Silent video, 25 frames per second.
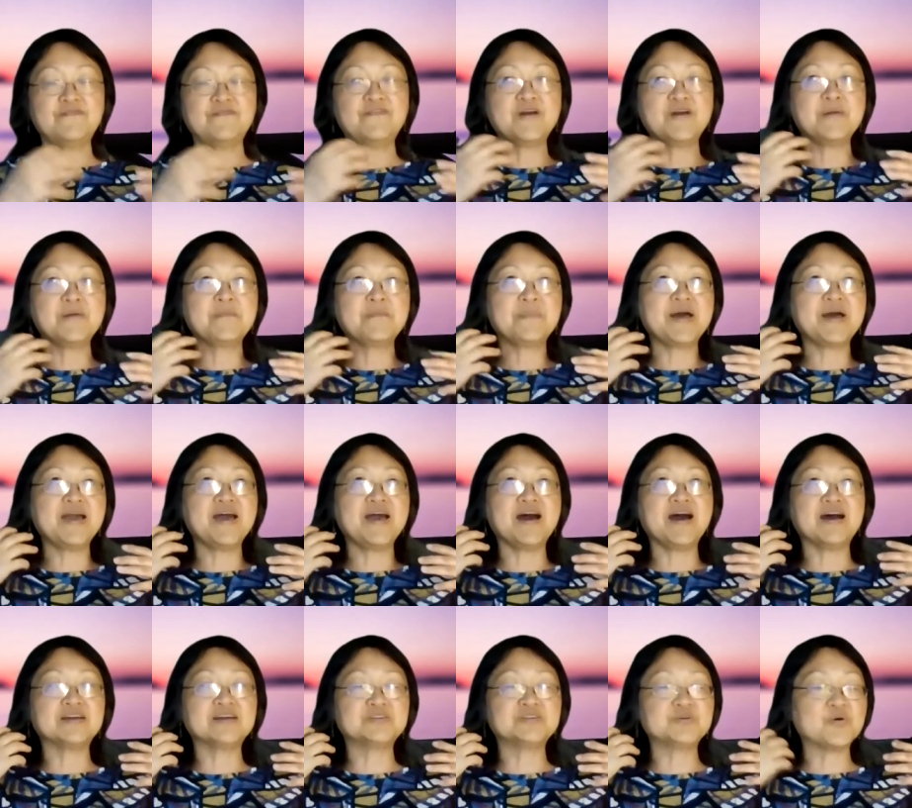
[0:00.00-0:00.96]
from my
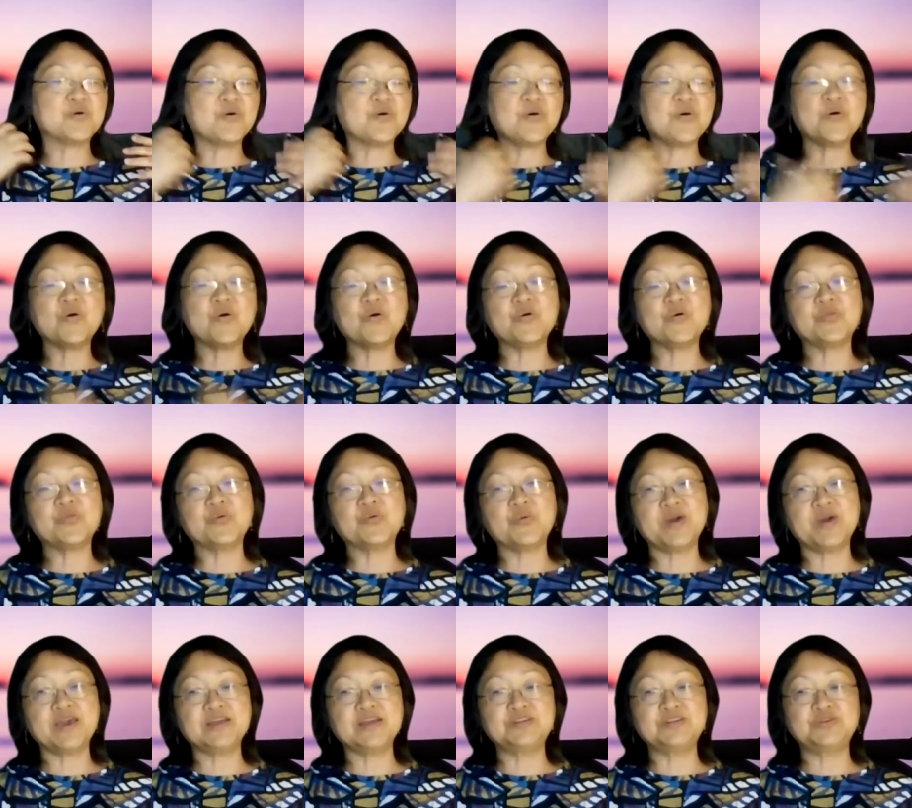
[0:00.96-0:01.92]
heart all the
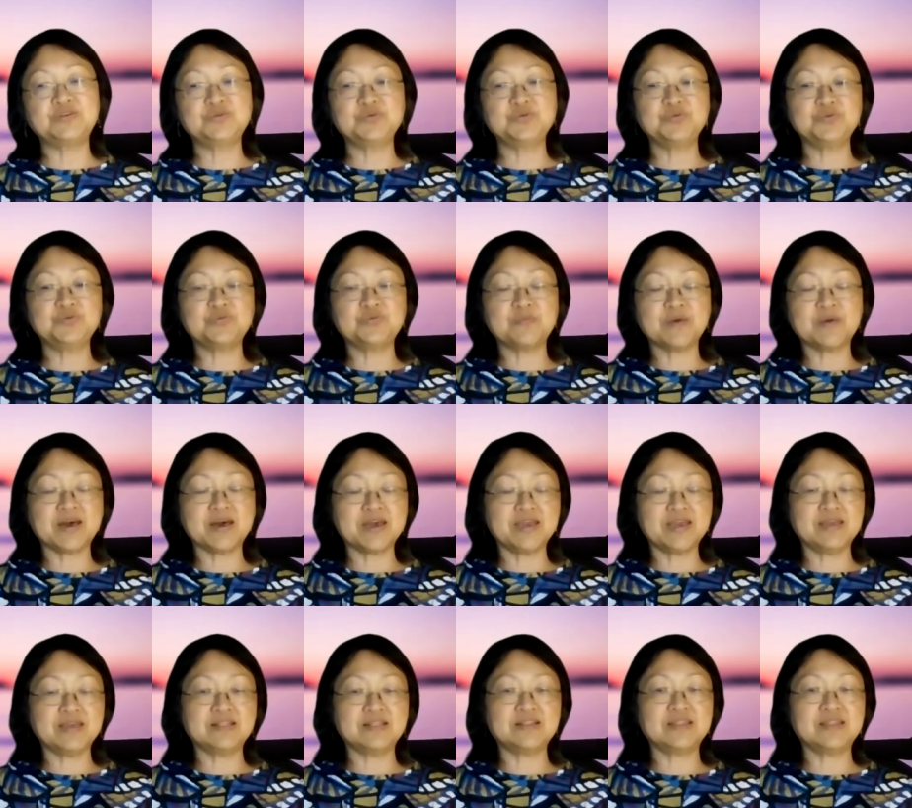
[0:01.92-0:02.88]
way to
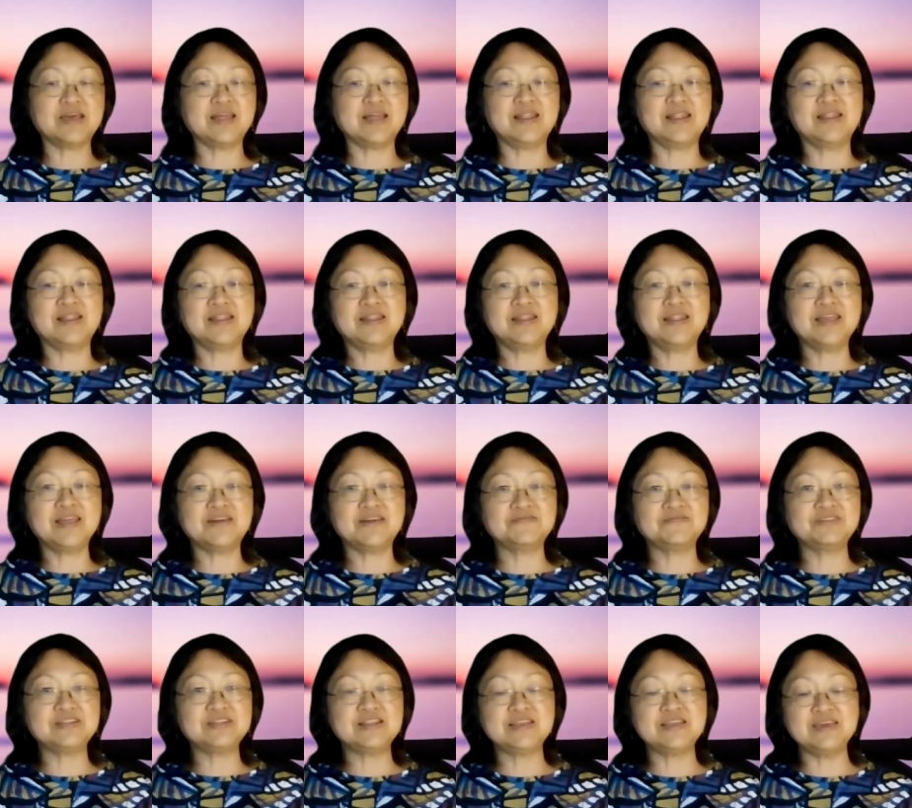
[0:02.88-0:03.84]
my
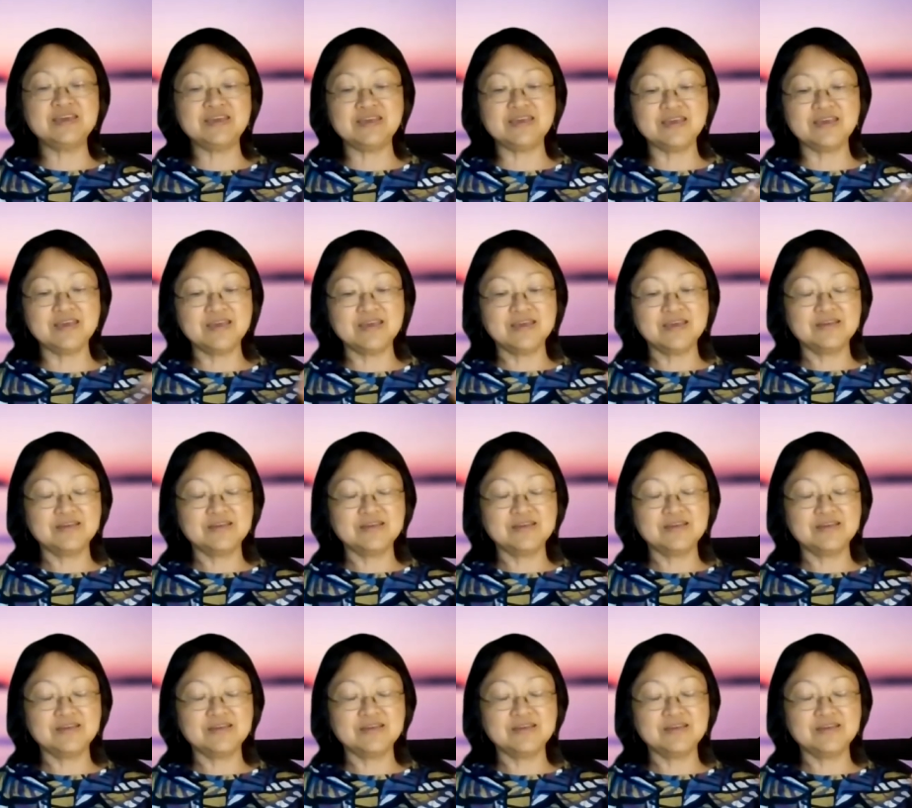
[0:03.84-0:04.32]
left knee.